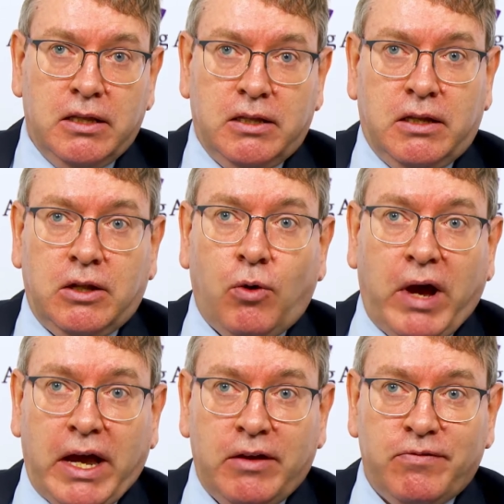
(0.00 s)
the
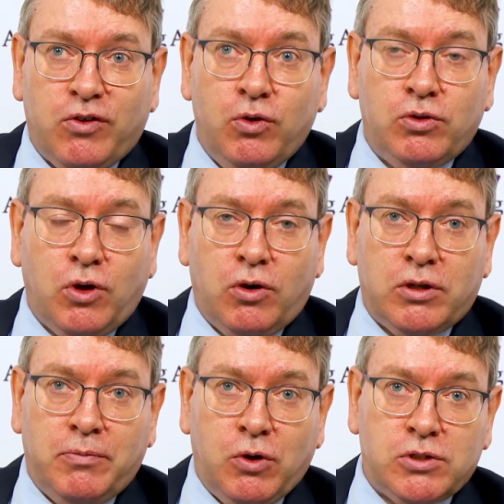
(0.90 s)
low-hanging fruit or
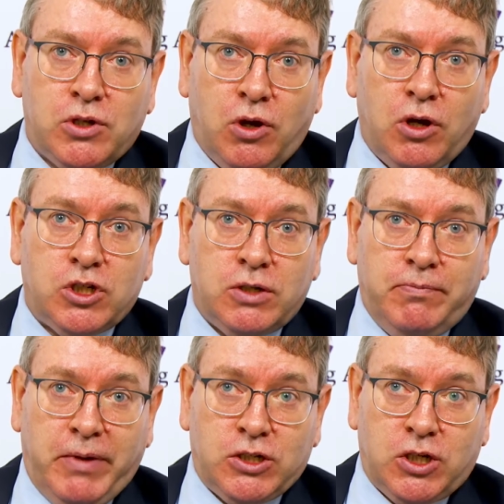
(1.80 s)
the most urgent
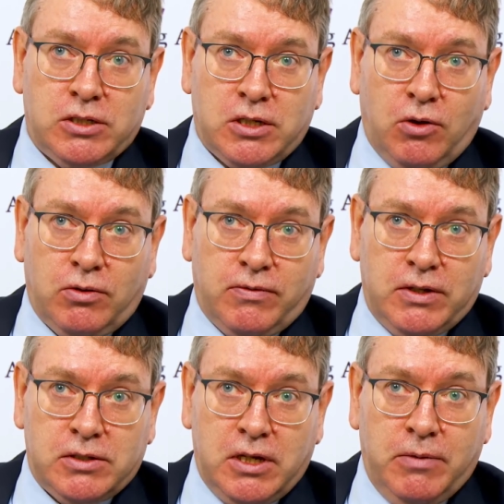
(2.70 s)
measures out of the
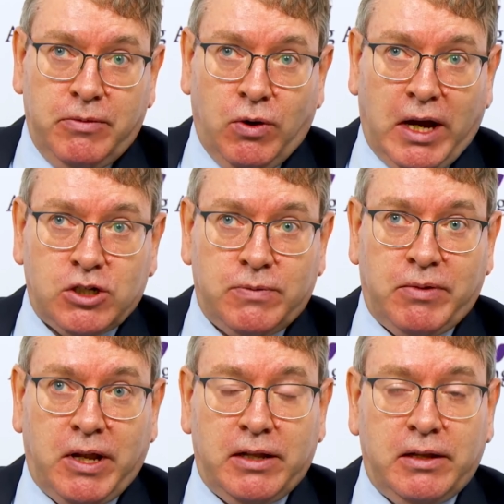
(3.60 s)
CMU action
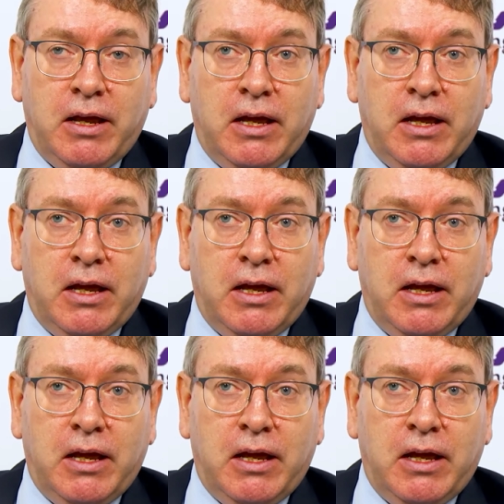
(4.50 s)
plan